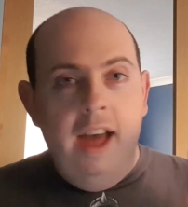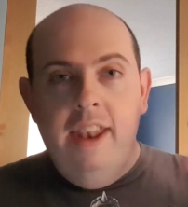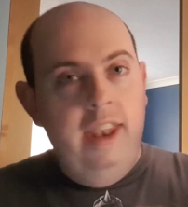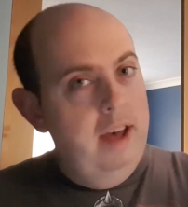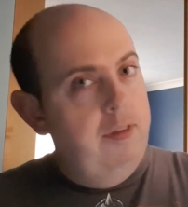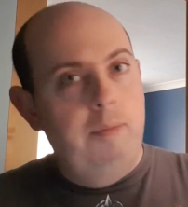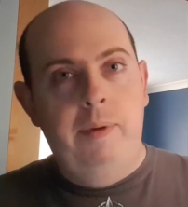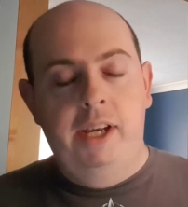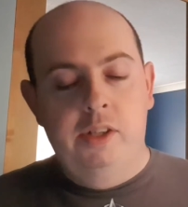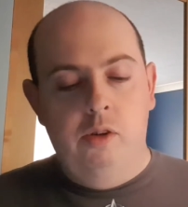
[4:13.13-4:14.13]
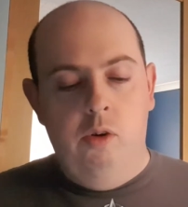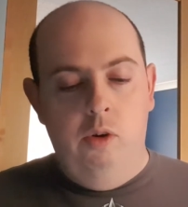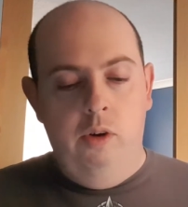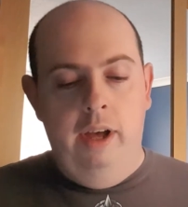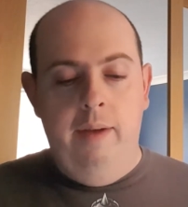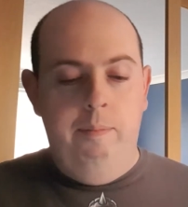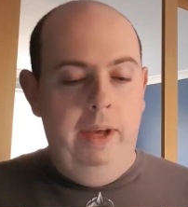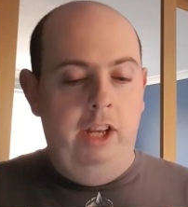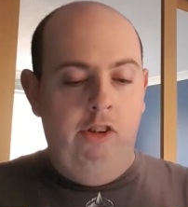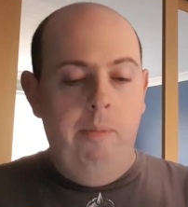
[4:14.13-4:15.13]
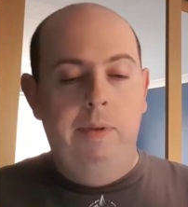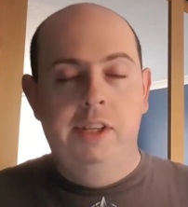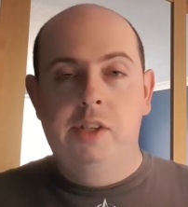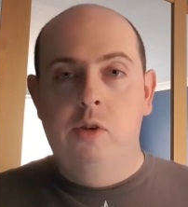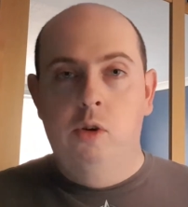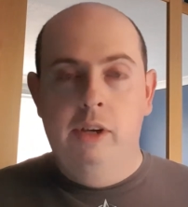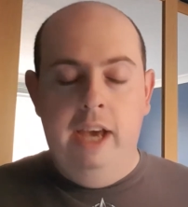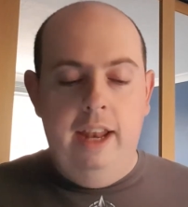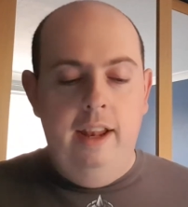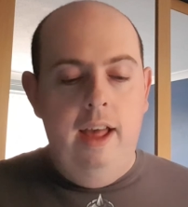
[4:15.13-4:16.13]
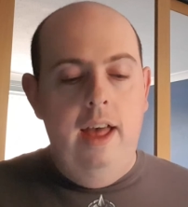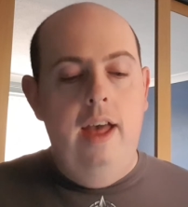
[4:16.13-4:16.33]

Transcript: Another big score, a uh, big jump in the score again.